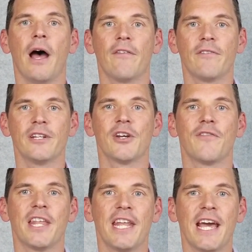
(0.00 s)
average
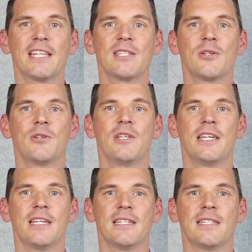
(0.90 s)
over the next 2
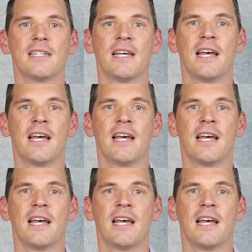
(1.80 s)
years,